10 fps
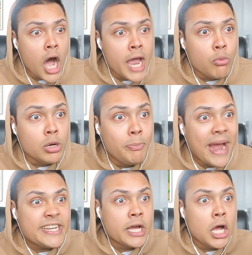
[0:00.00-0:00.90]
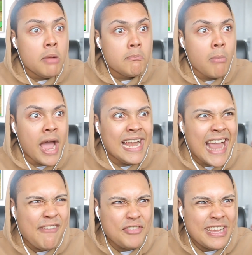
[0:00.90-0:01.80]
I will bet my
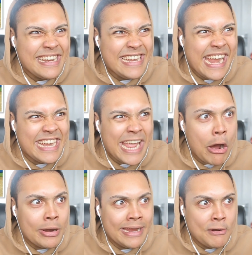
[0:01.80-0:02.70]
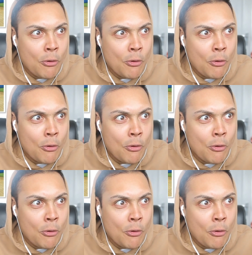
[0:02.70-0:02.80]
left titty on it,